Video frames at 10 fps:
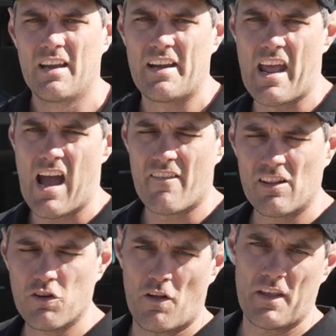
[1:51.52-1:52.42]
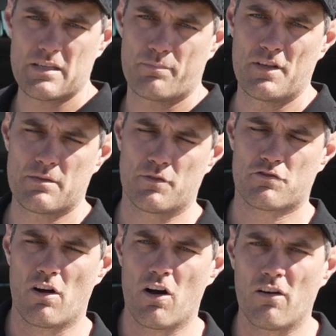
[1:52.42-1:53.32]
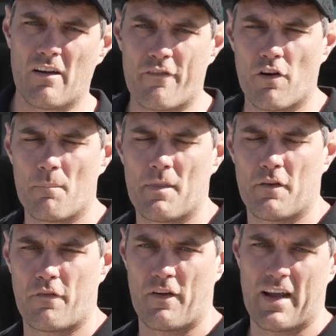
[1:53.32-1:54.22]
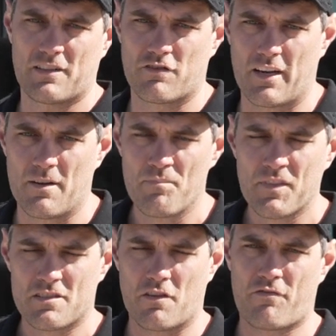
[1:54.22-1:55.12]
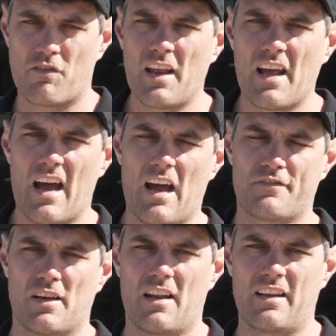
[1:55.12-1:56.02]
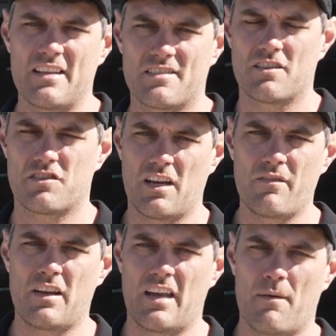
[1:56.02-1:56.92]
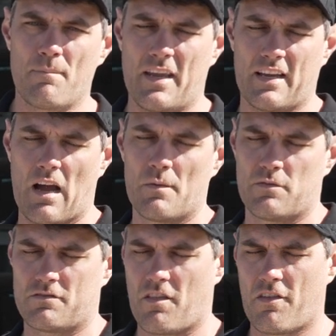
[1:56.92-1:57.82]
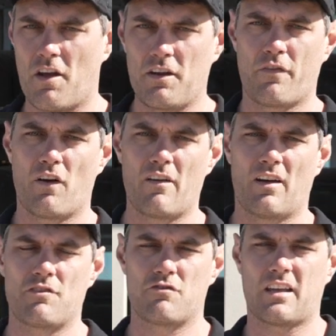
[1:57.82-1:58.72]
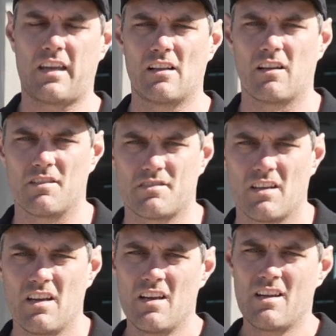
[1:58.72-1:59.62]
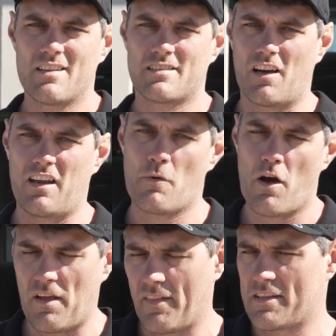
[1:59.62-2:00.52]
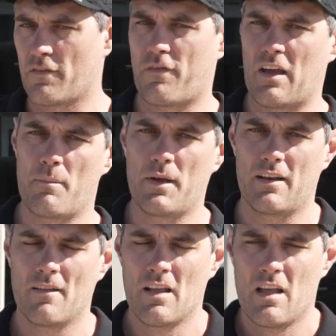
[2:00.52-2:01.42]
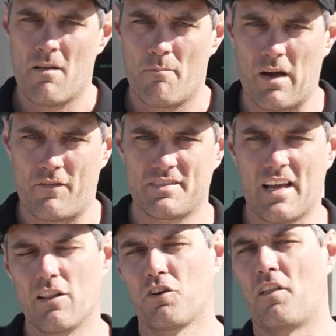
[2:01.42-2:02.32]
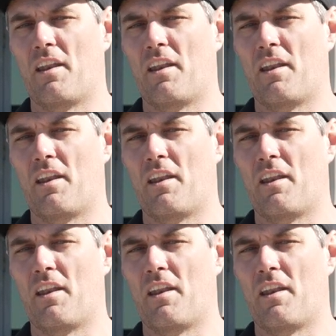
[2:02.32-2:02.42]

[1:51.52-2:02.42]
Now, having a look at this Patrol from the factory. So 3.5 tonne is the GVM it comes with, so 3,500 kilos. So you might think that's a fair bit, but if you start looking at the